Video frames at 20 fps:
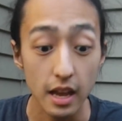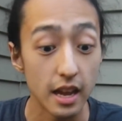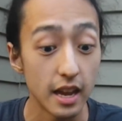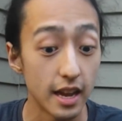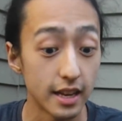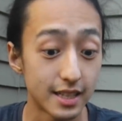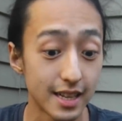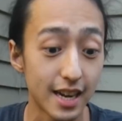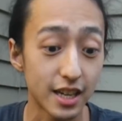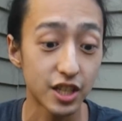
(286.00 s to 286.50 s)

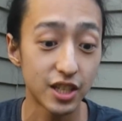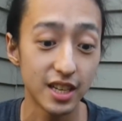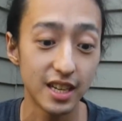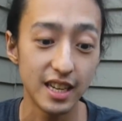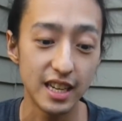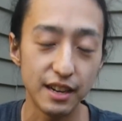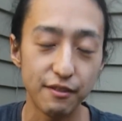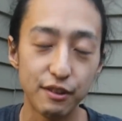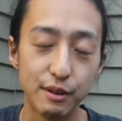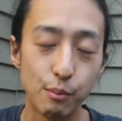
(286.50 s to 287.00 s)
It's actually
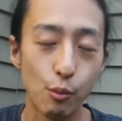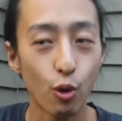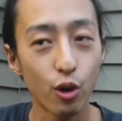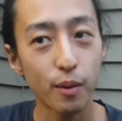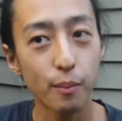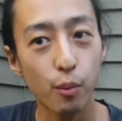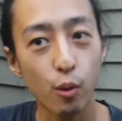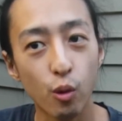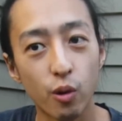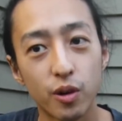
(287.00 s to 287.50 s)
even more
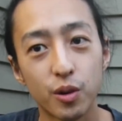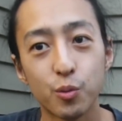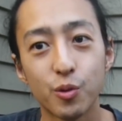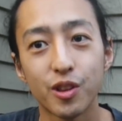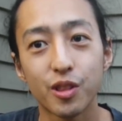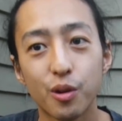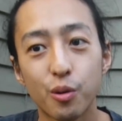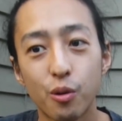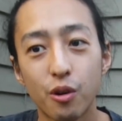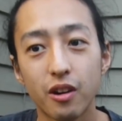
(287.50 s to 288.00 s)
important
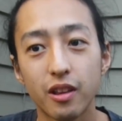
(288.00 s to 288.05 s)
with Haworthia.